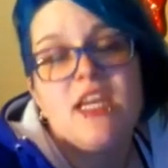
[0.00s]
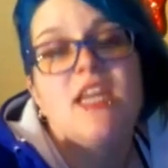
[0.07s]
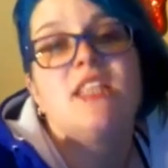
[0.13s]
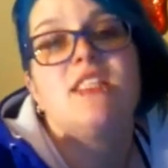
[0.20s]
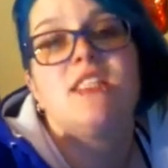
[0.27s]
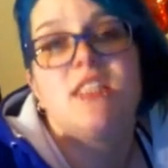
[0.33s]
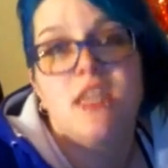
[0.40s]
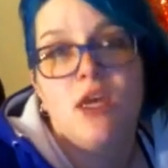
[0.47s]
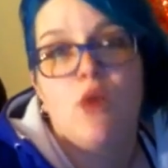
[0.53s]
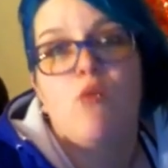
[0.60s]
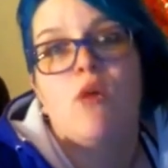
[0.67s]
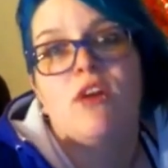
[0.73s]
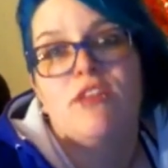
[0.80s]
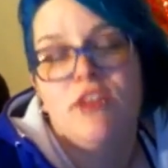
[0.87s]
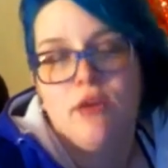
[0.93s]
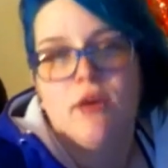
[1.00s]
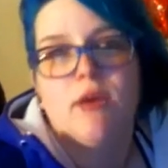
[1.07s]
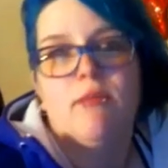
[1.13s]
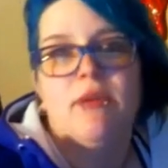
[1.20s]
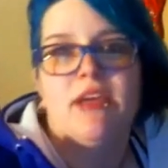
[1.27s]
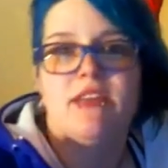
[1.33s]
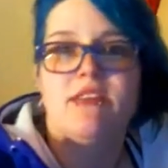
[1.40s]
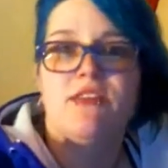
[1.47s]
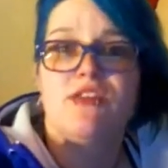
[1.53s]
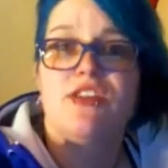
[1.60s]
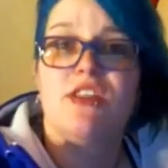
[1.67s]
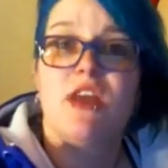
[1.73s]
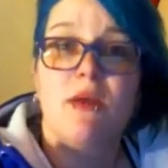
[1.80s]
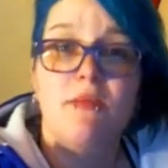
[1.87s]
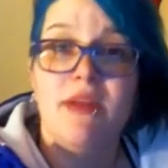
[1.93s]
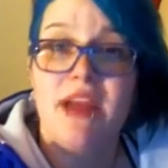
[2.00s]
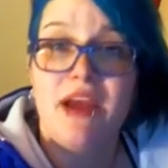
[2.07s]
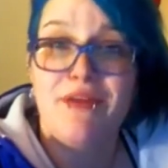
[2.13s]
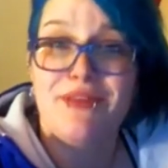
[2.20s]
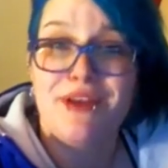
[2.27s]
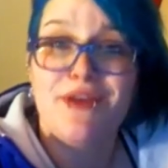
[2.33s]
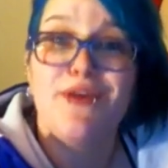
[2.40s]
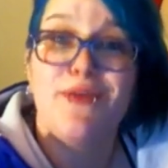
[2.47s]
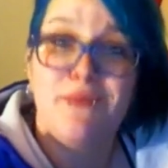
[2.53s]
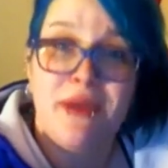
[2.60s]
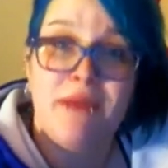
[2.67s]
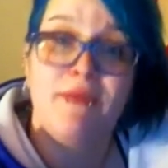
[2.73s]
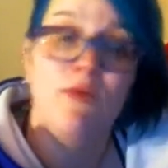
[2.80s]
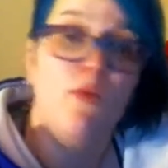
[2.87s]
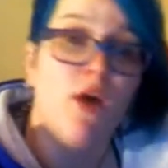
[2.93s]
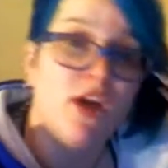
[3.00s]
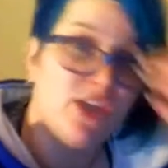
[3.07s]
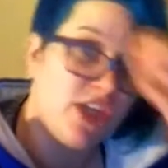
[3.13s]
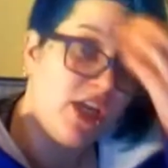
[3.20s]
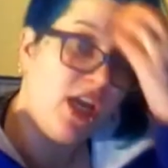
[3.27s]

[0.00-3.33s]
it's still worth doing because there's somebody out there who may be watching,